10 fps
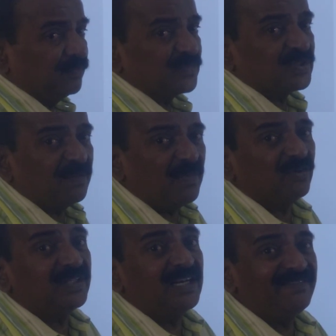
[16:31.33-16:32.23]
some
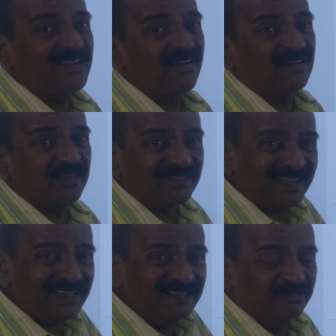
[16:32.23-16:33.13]
of the living organisms
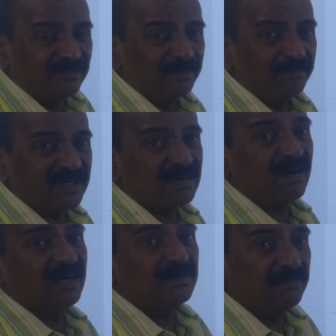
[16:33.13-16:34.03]
they live, but
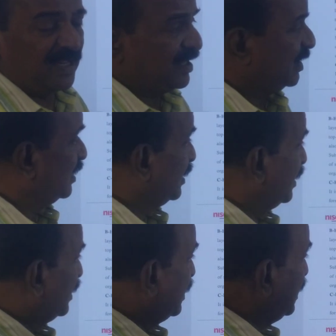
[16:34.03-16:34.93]
not many,
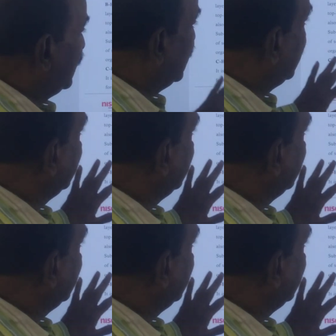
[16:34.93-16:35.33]
and that